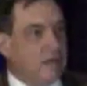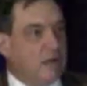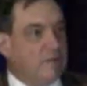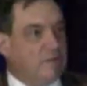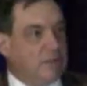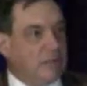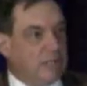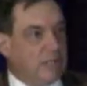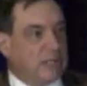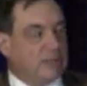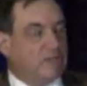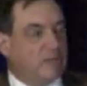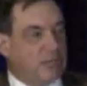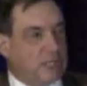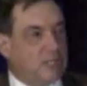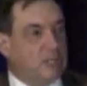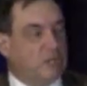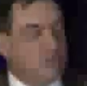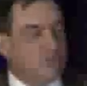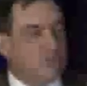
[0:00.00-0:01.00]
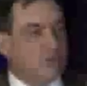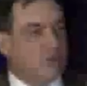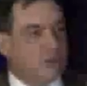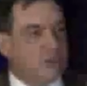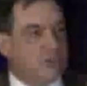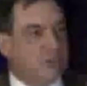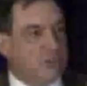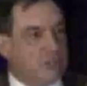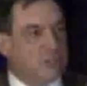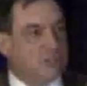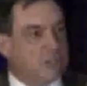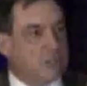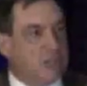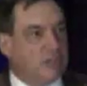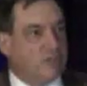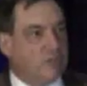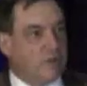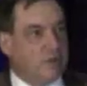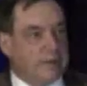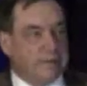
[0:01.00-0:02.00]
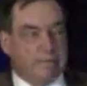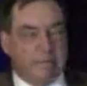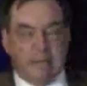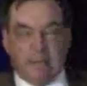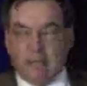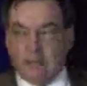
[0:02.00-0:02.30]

of the electric users in this country.